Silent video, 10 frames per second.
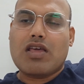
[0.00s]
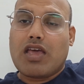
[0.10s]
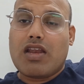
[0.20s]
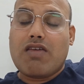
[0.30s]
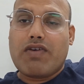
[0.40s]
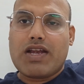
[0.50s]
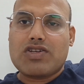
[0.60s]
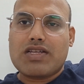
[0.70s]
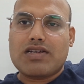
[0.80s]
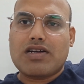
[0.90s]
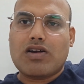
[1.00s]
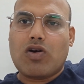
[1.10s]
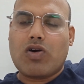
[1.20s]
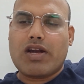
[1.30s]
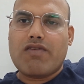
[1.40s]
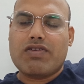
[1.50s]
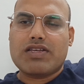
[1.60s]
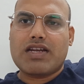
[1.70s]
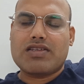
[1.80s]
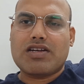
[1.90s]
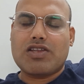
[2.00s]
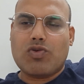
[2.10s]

any financial asset or any physical asset in